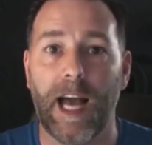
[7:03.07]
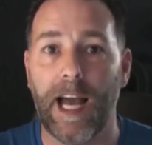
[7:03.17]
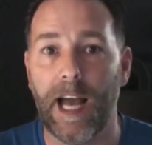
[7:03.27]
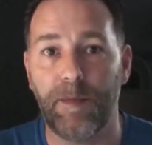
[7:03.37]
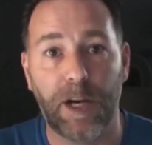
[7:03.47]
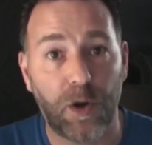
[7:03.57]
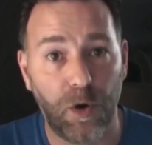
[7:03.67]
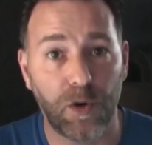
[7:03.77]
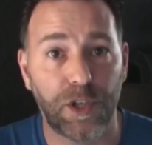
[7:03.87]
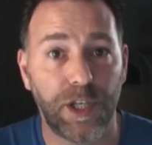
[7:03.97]
um, a
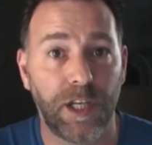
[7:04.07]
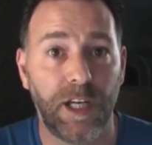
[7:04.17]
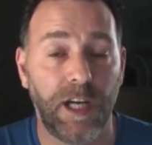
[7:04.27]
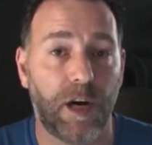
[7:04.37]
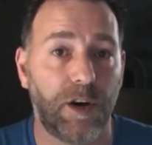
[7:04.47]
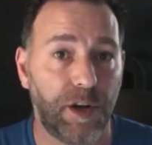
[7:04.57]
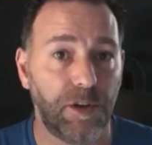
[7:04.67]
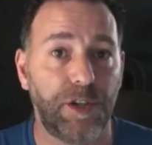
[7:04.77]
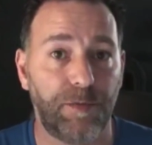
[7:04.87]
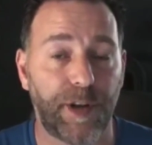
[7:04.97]
coach, or an
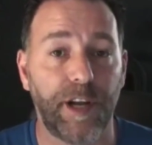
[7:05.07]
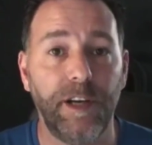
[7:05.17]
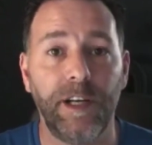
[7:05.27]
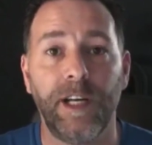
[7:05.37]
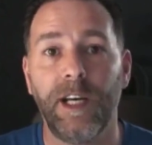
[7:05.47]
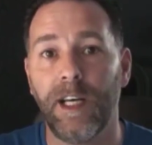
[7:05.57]
entrepreneur.